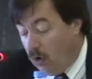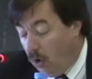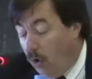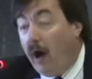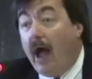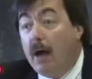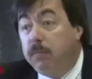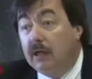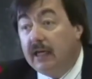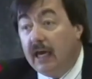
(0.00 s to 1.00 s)
or
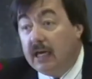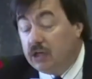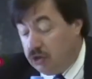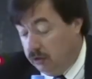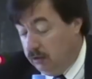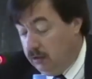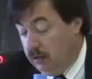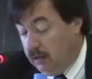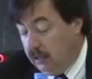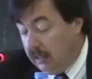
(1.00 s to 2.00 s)
application
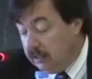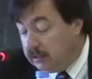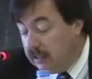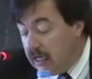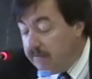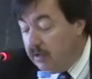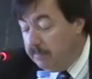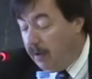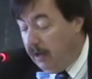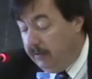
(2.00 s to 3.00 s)
is
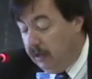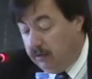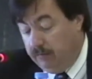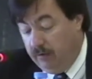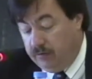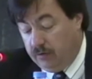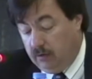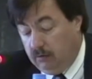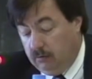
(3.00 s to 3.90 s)
given by the individual.